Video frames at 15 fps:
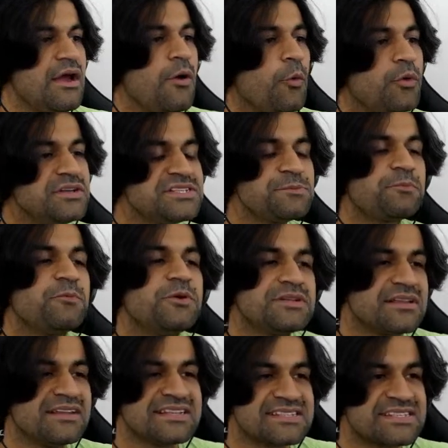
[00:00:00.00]

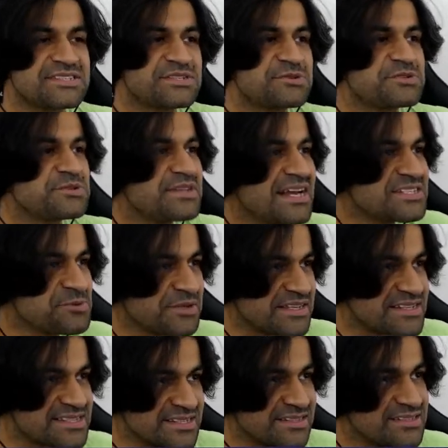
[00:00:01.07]
so that's what
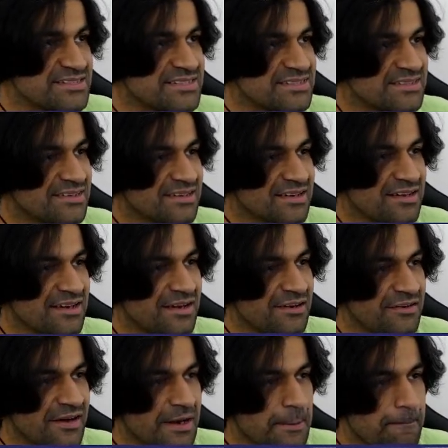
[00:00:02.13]
this is,
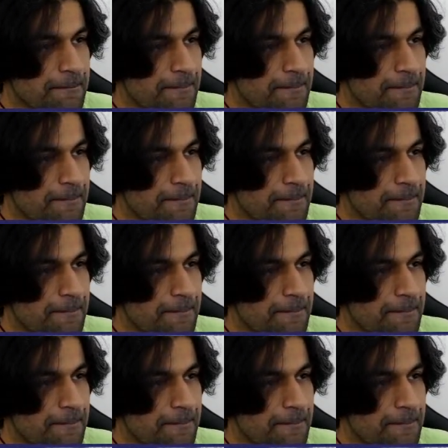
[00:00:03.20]
right?